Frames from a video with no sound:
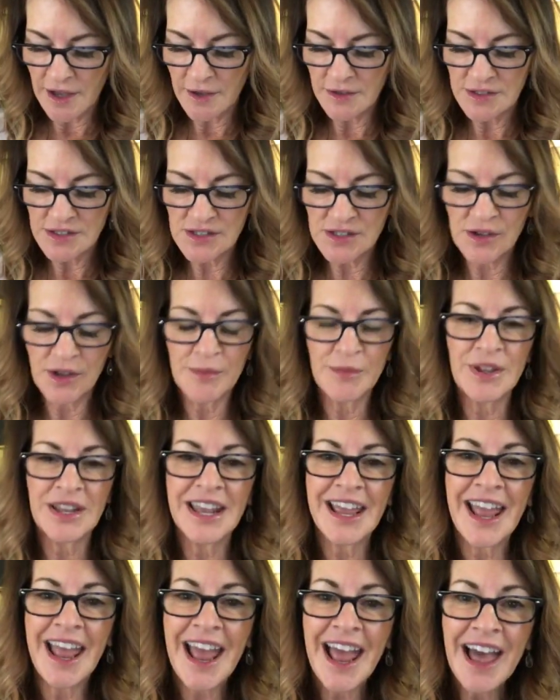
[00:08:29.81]
So I'm gonna
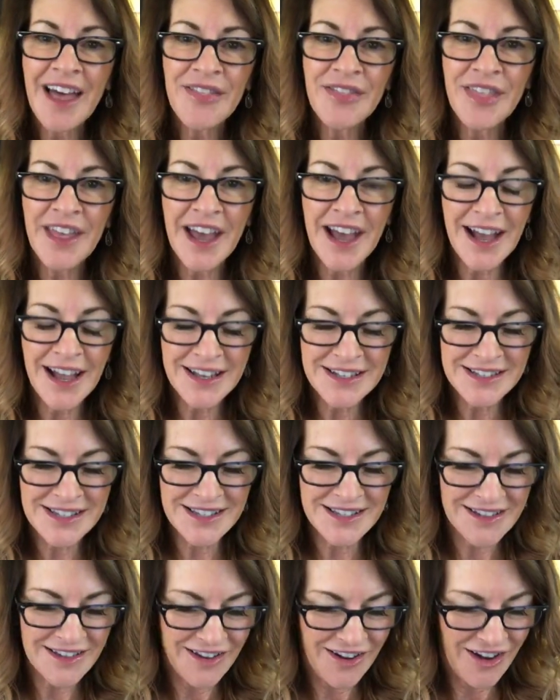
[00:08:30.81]
add that
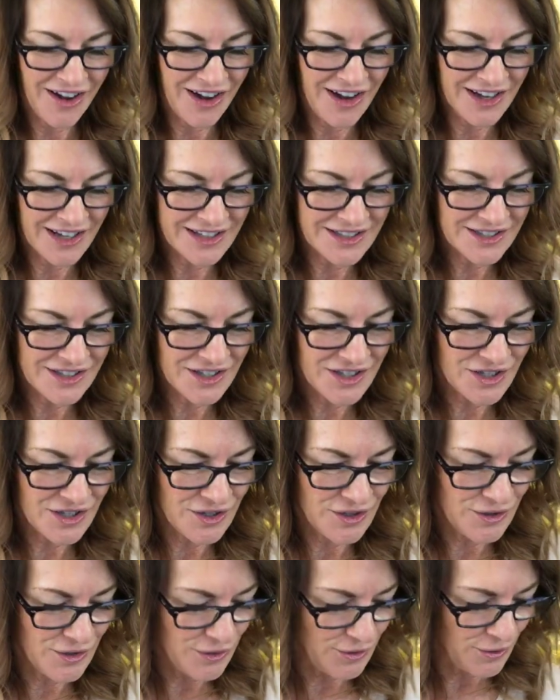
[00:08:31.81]

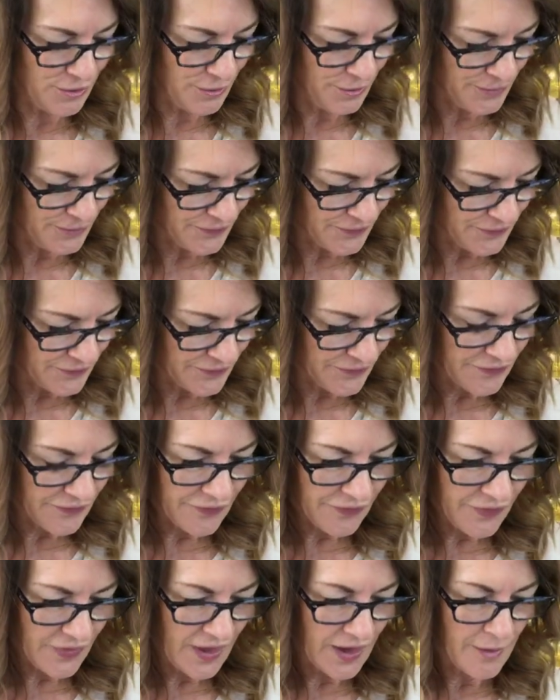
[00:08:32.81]
onto
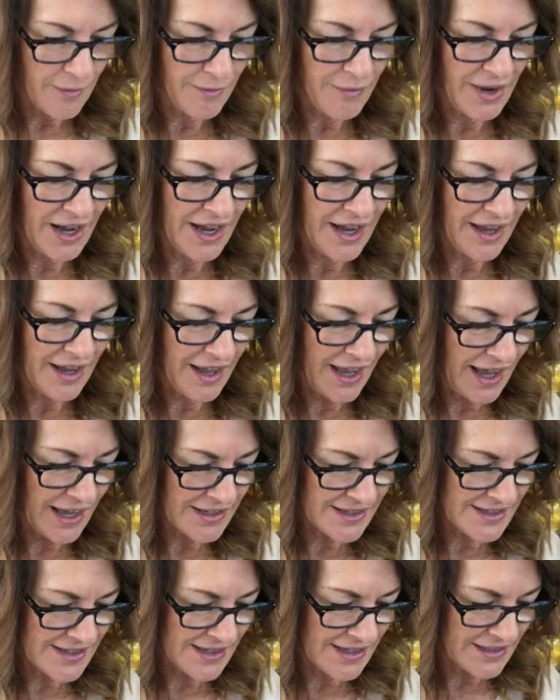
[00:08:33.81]
my
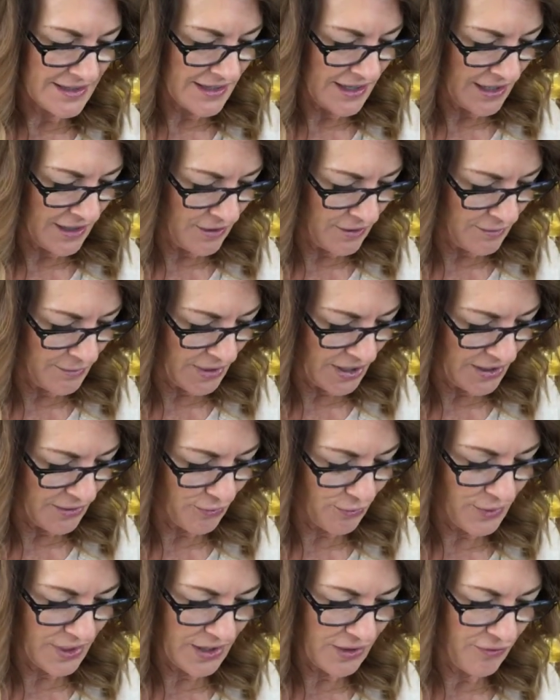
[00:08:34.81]
accent nail, my
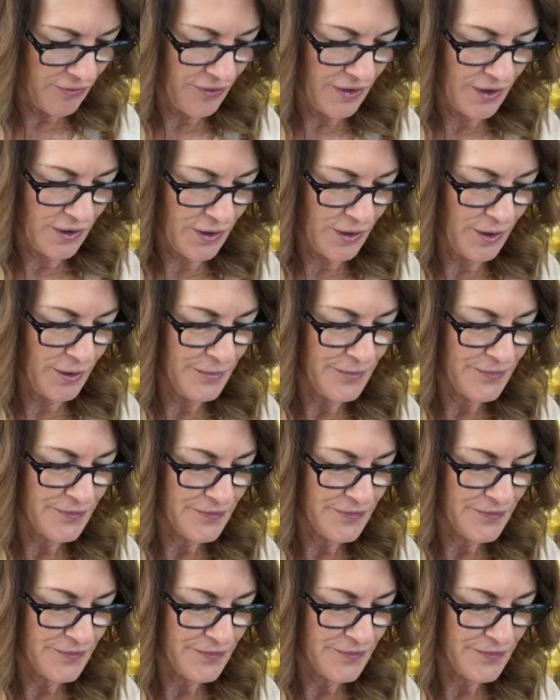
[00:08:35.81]
ring finger,